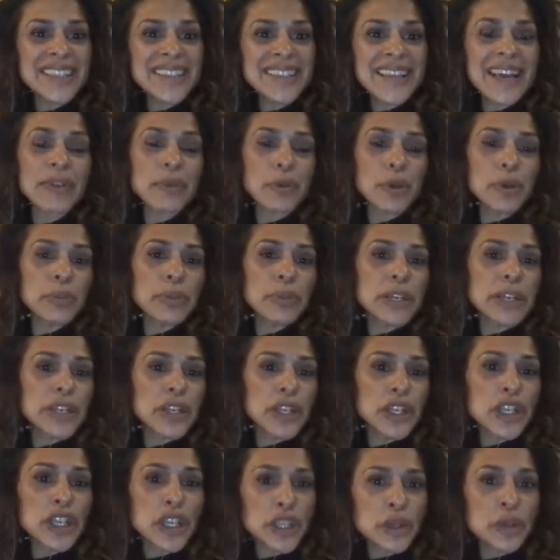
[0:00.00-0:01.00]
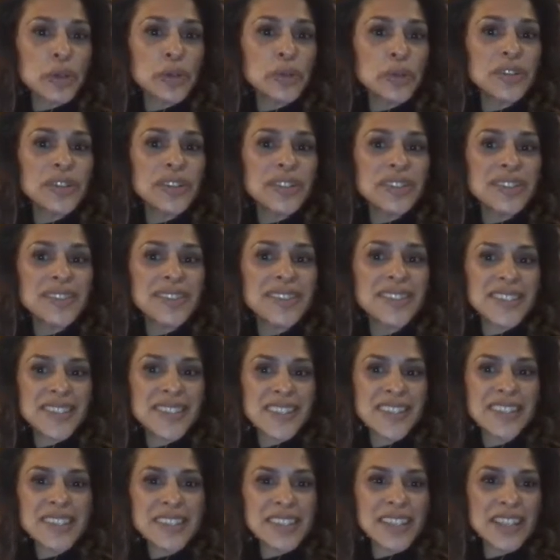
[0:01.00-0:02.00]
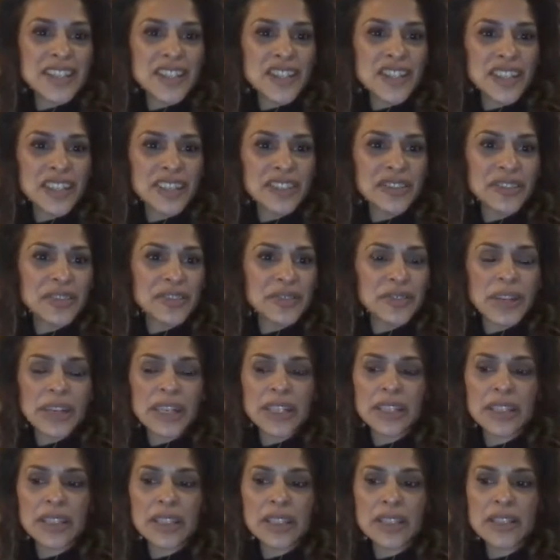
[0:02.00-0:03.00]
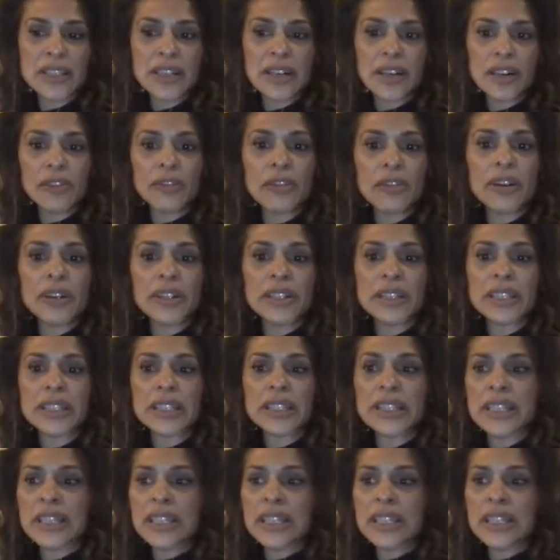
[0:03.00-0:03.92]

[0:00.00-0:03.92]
That would be an acute sensation, right? That's not chronic.